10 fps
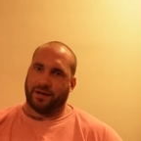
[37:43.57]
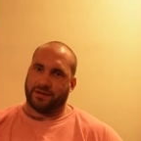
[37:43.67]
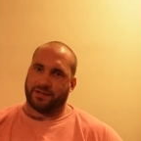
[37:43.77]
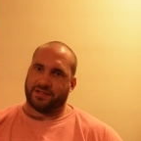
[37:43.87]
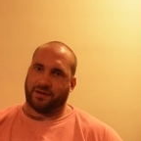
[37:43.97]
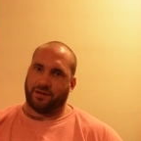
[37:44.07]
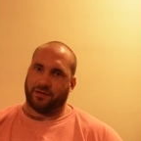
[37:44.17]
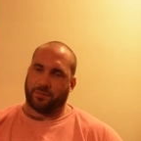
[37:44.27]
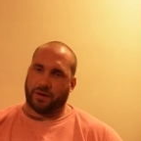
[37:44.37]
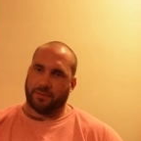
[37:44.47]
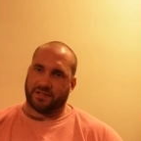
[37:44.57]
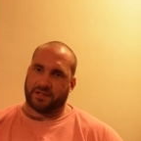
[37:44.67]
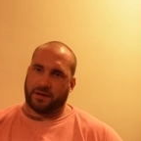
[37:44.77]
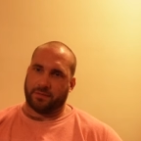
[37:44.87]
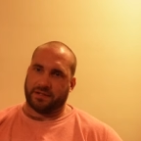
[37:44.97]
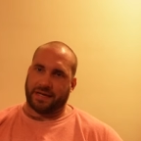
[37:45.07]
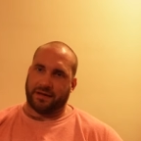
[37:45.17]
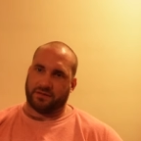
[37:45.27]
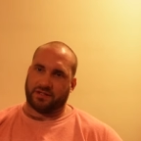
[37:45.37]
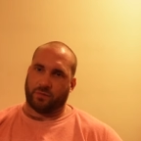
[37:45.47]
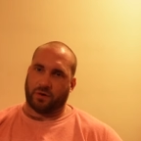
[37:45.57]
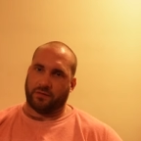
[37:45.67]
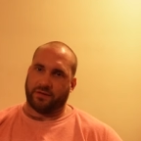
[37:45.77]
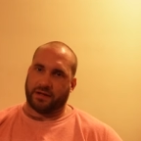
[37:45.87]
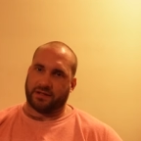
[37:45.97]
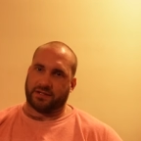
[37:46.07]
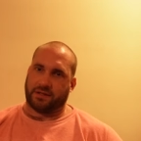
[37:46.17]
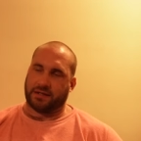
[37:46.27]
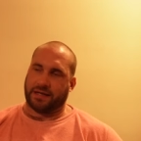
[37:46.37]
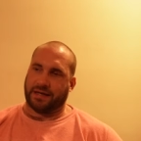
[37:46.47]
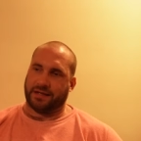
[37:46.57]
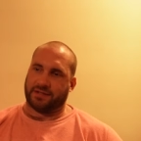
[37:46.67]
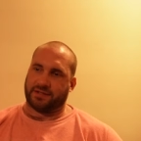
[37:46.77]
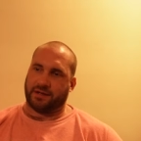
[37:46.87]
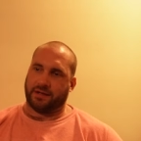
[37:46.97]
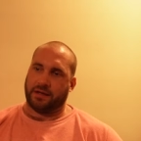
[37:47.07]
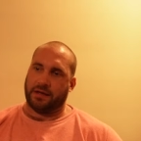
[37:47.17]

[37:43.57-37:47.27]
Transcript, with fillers: at the start of the prep to come down to whatever that target is so